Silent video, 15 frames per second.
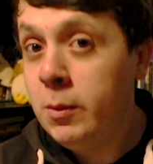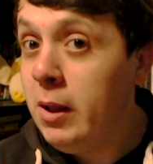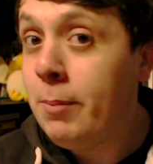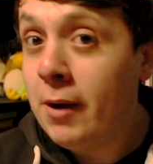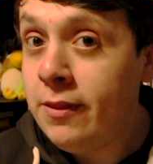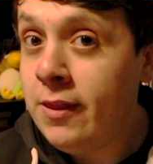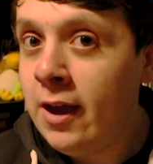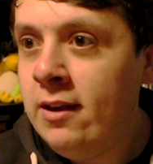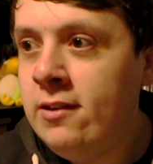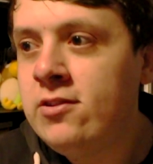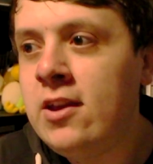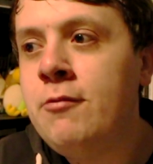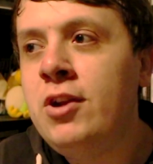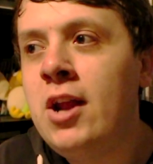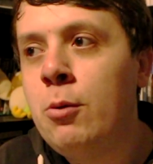I mean by that
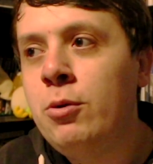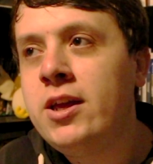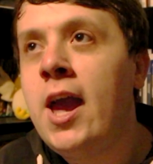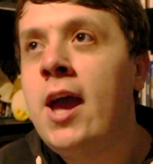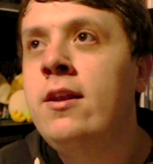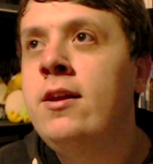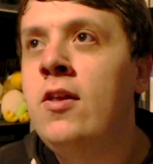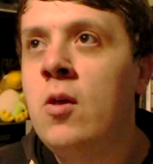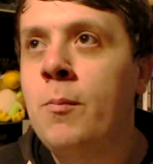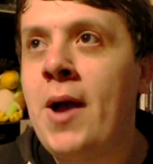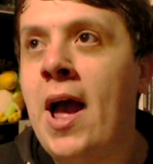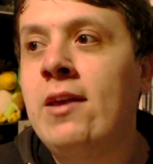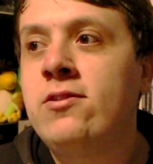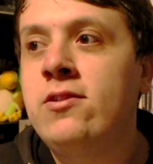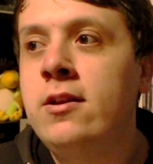is, every now and again in the
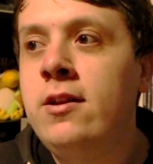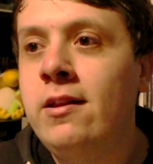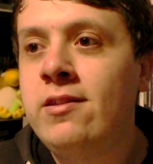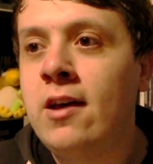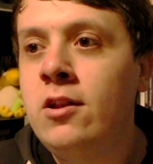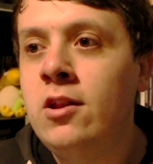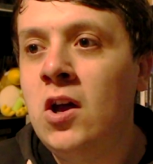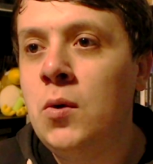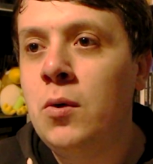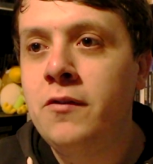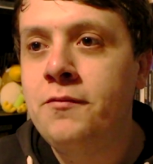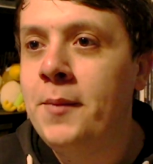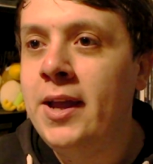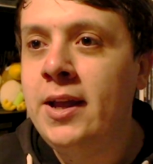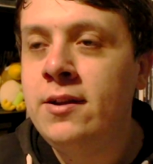past, Nintendo
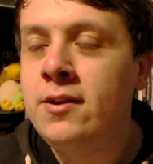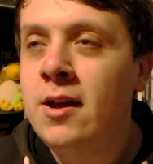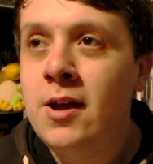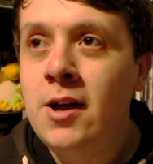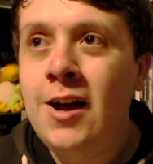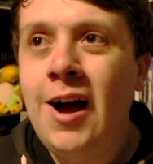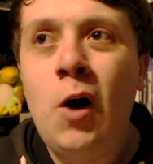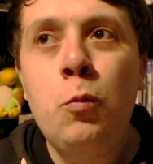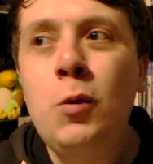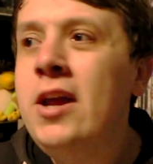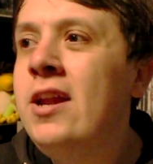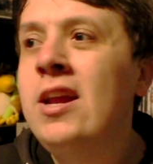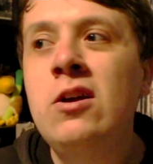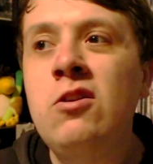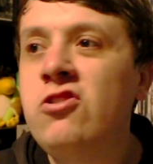have made a
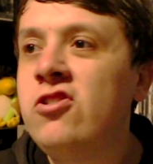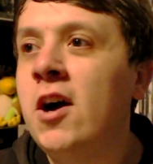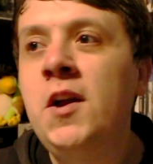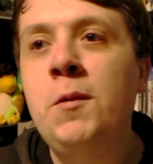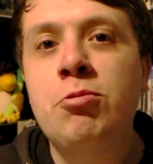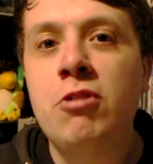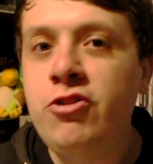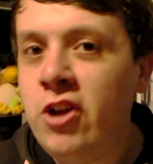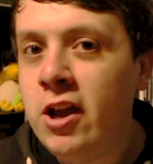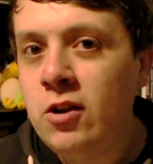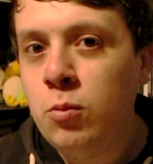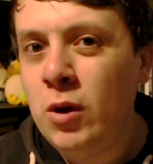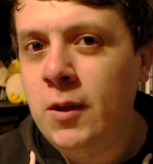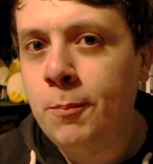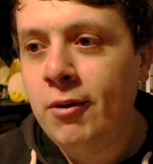weird little side
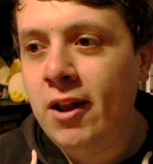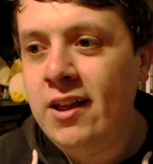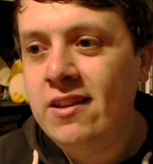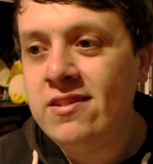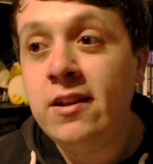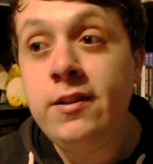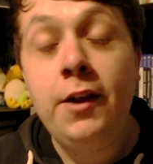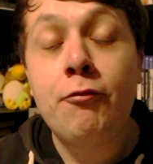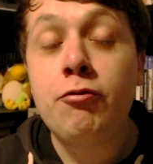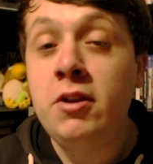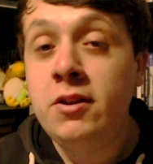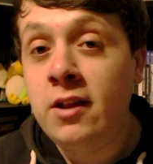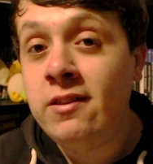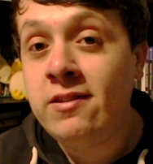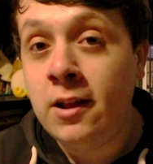project where you play as a
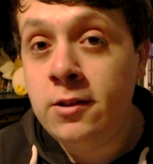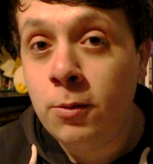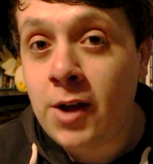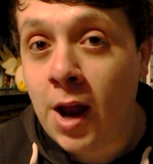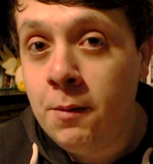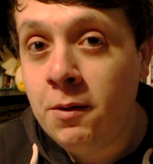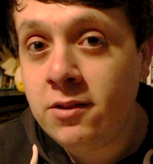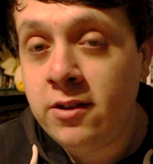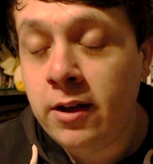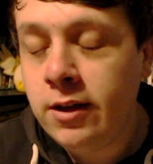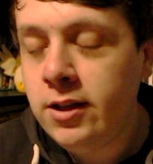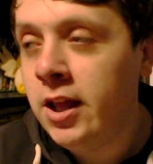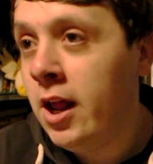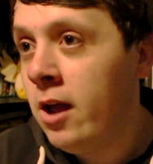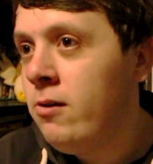different Nintendo
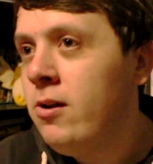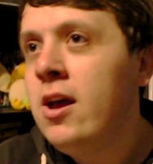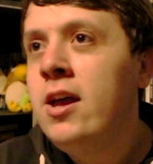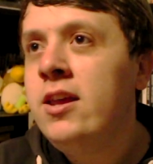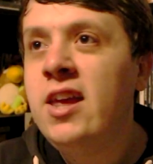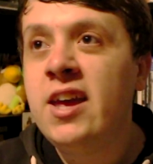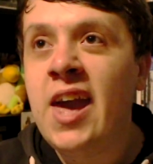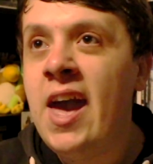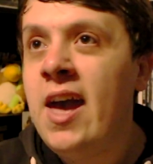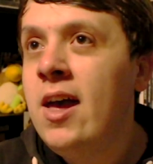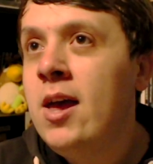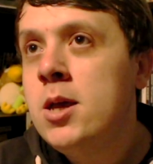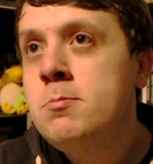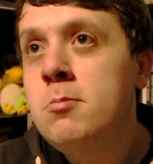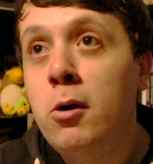character, you know? You get,
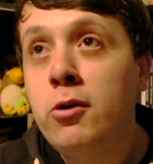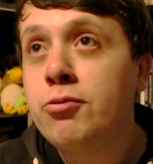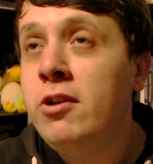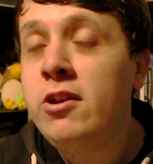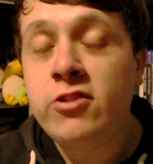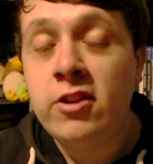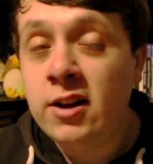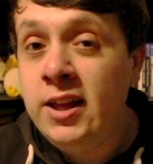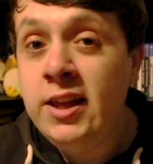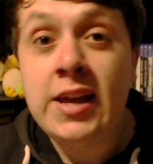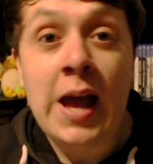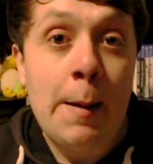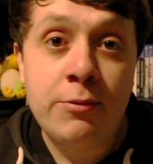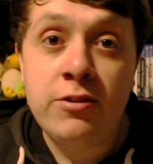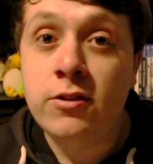most recently,
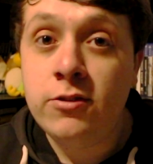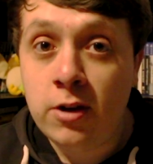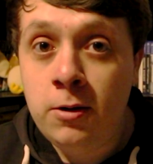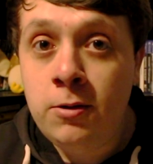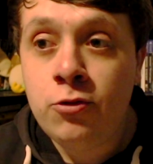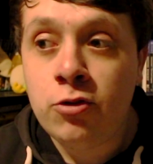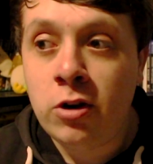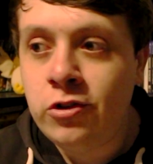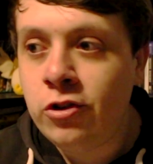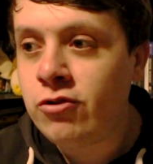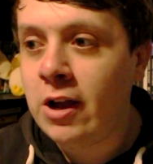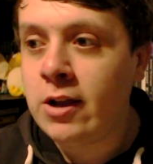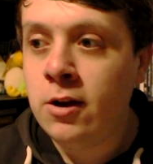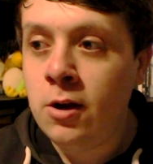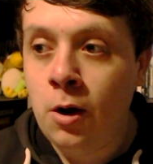Captain Toad Treasure
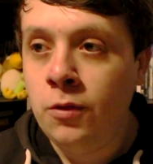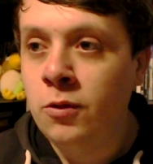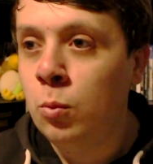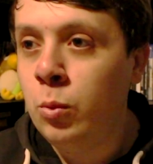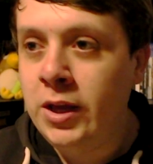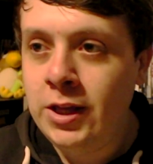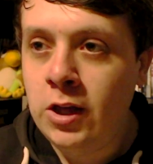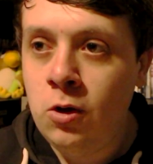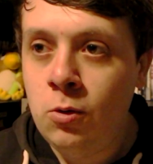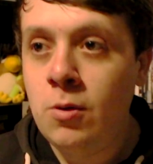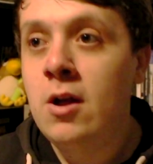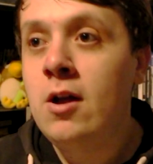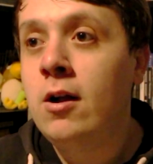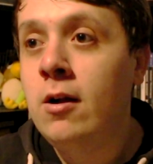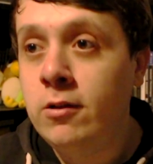Tracker on the Wii U
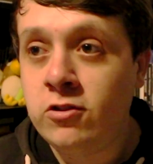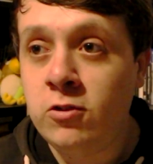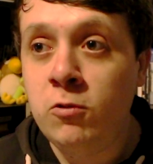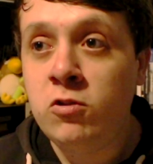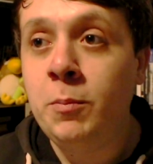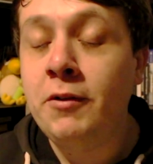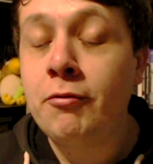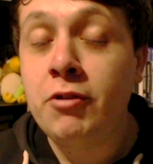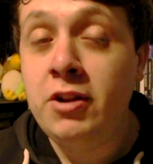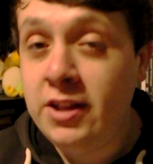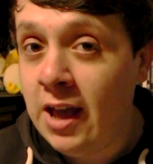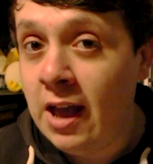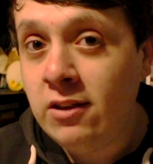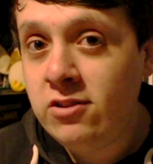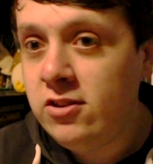and soon to be
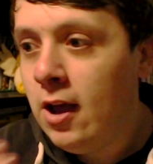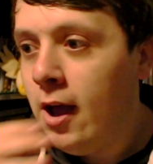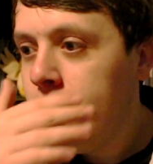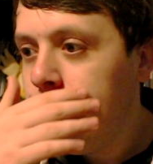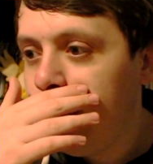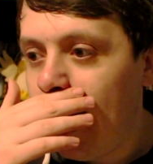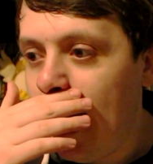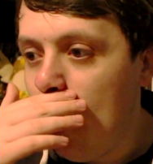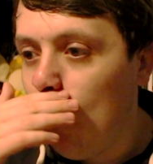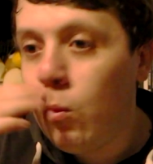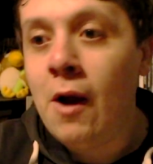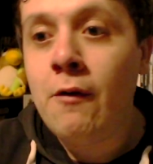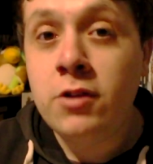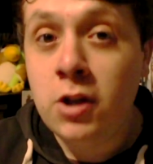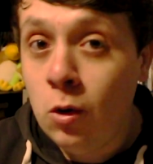3DS. You get
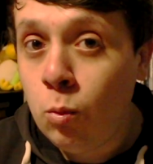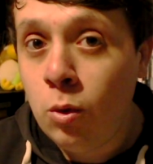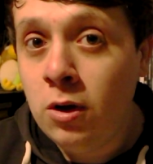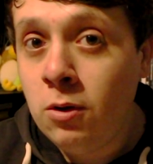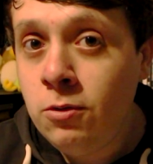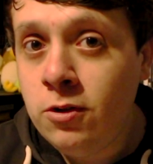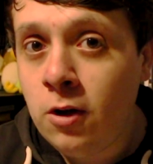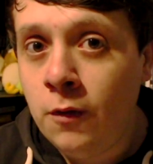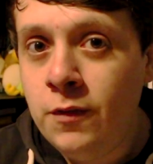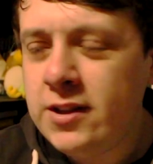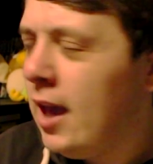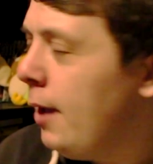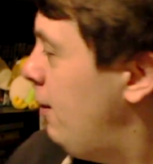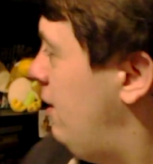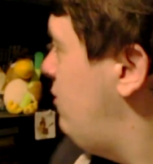Wario World on the
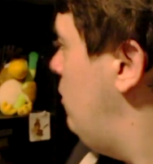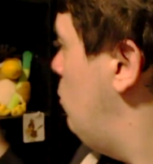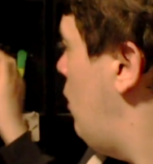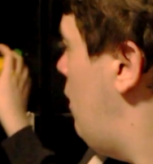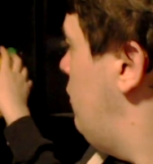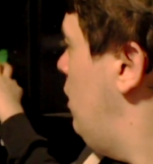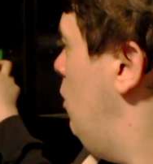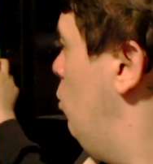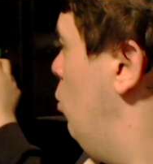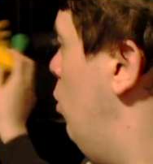game. Is it Wario